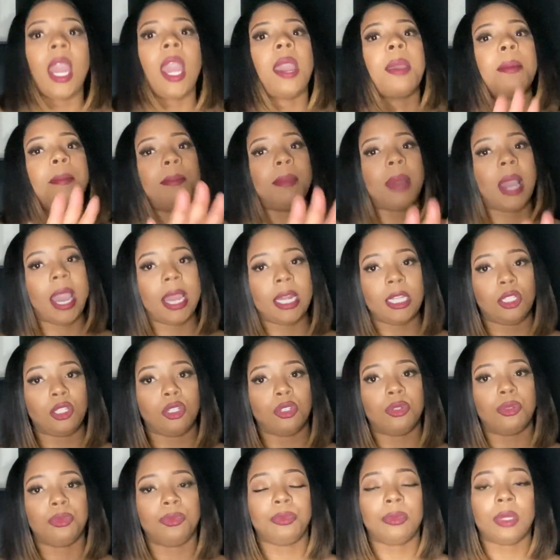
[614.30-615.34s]
Mind
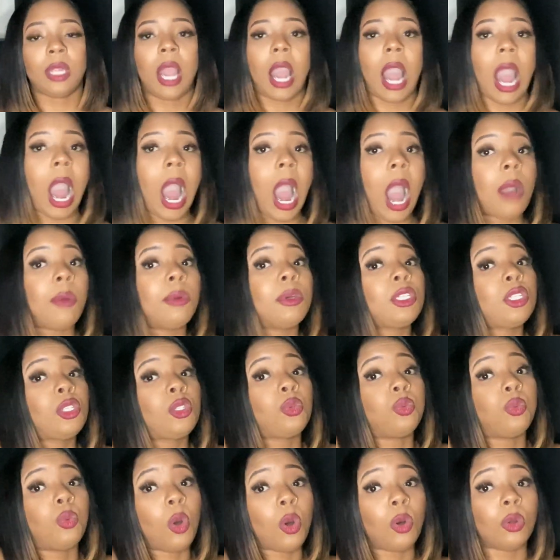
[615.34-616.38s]
you, I was
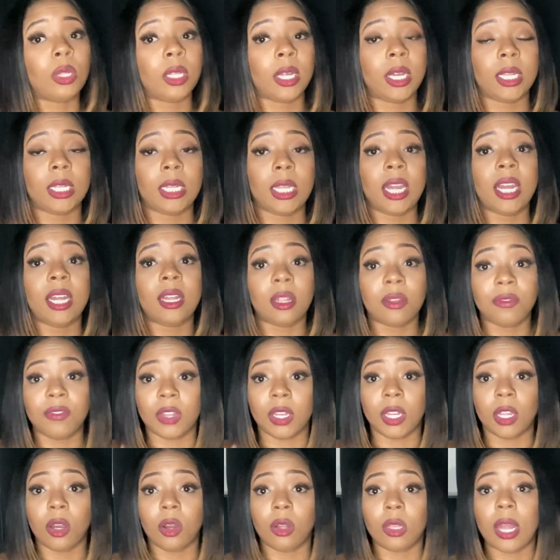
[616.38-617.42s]
swollen in the video.